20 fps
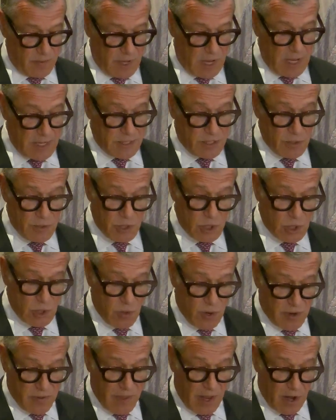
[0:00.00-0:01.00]
and to
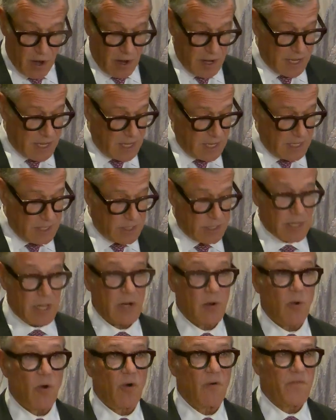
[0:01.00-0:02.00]
ensure that our kids and
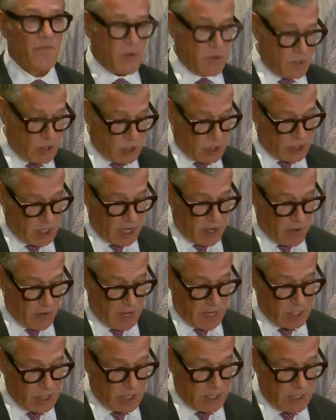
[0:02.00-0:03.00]
all future
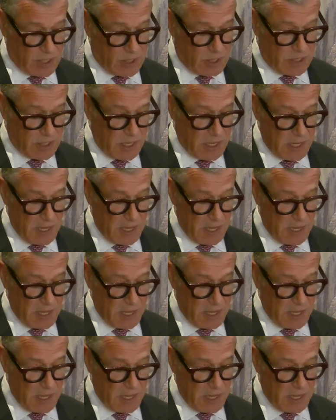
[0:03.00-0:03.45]
generations